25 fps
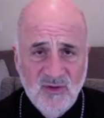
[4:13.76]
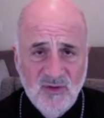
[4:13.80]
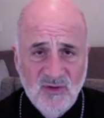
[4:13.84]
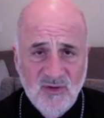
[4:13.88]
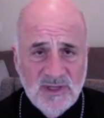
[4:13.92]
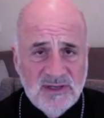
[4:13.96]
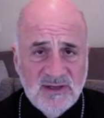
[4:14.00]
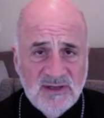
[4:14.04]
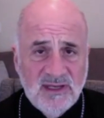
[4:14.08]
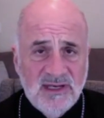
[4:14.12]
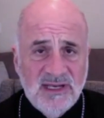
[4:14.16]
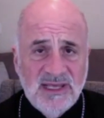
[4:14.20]

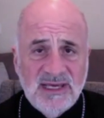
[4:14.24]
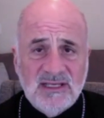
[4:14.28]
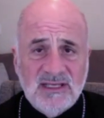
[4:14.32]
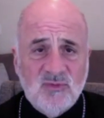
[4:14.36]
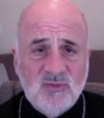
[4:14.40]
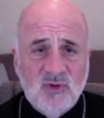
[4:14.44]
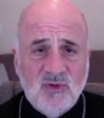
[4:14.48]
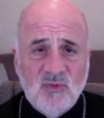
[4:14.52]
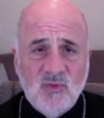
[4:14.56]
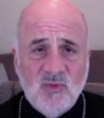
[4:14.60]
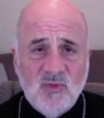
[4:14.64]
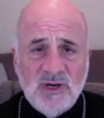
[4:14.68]
We can
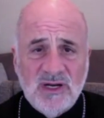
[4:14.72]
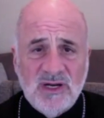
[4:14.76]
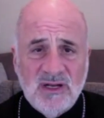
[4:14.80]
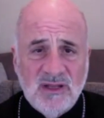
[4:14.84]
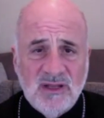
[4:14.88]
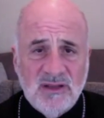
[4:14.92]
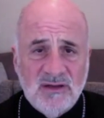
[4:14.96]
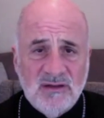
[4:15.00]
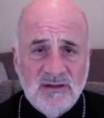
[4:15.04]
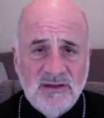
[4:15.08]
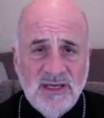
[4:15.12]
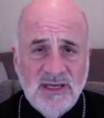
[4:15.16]
connect with one
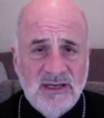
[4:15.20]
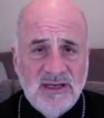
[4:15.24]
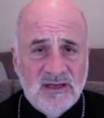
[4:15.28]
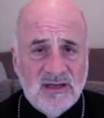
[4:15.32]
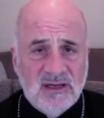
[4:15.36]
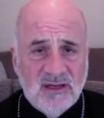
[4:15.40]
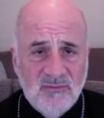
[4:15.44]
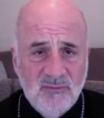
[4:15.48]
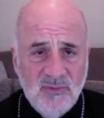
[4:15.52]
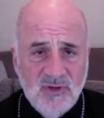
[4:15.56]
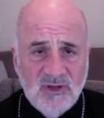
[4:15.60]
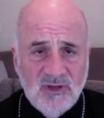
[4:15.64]
another in a
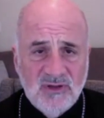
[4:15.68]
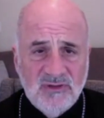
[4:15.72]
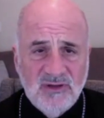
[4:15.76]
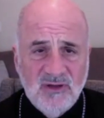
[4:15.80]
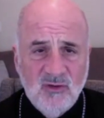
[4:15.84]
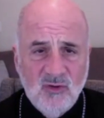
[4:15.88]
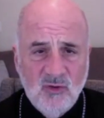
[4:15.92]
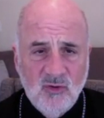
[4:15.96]
community